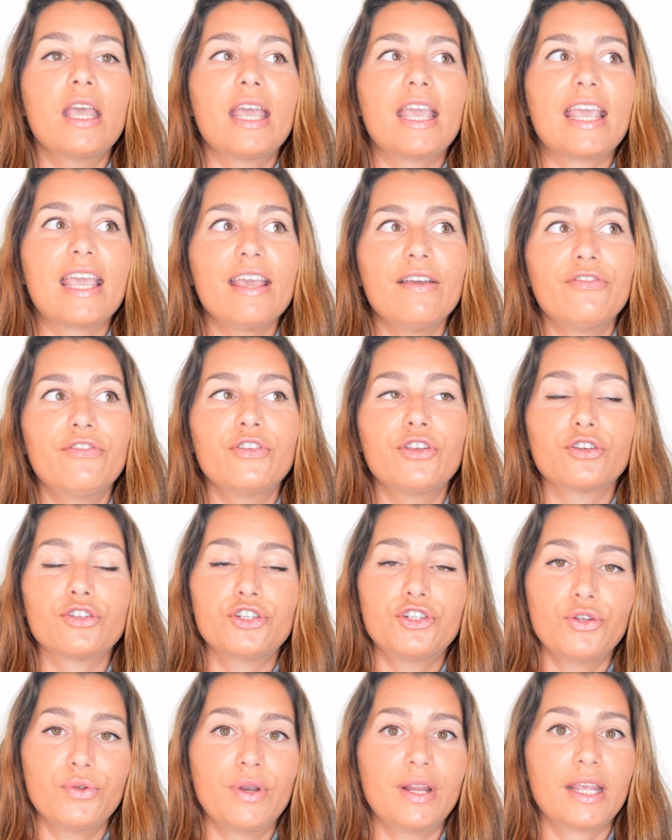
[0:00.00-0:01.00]
If you're
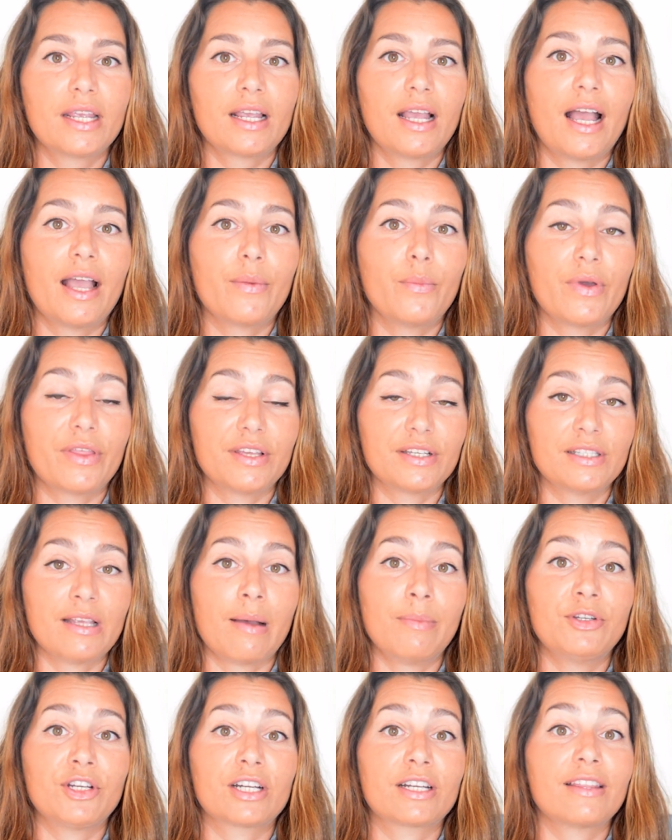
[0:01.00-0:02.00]
shooting with a
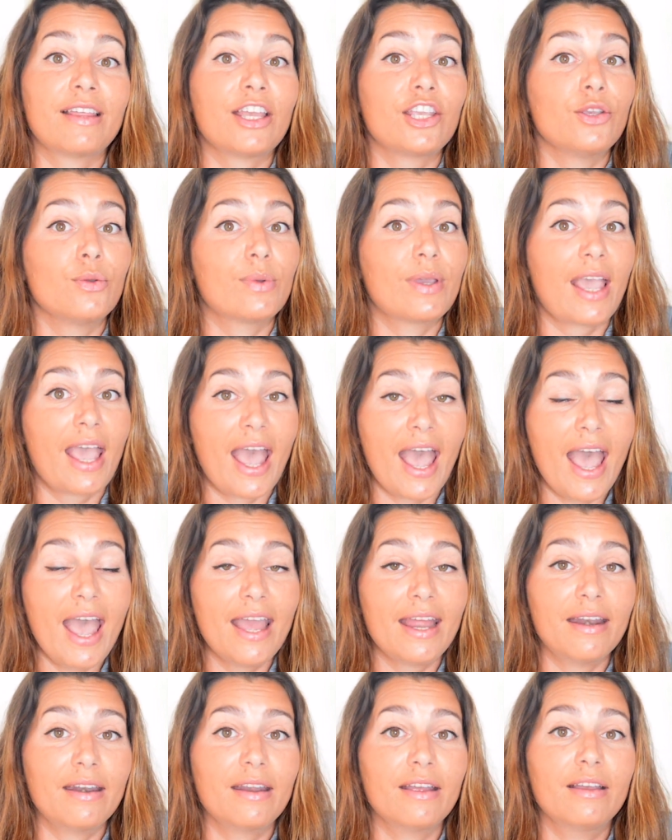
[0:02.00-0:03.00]
subject that you
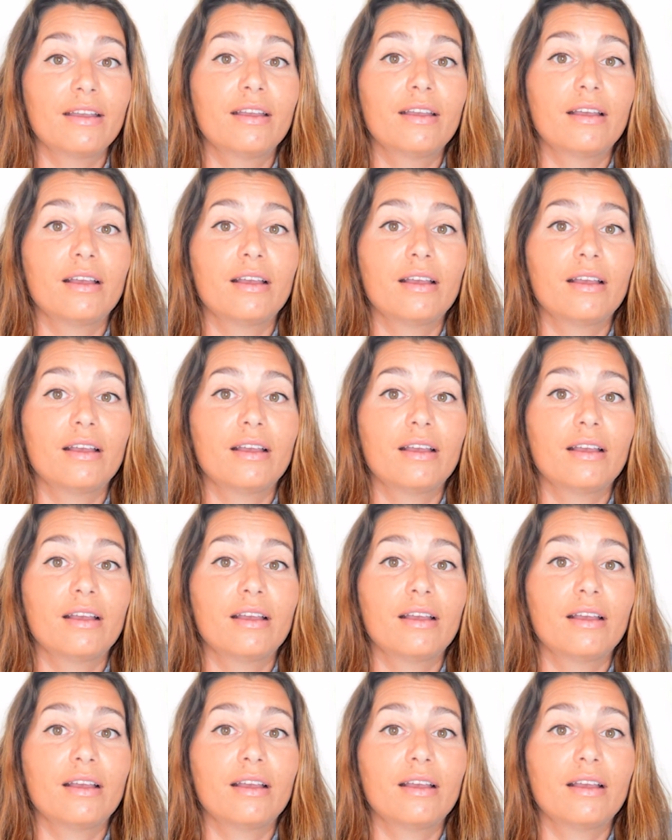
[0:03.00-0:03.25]
can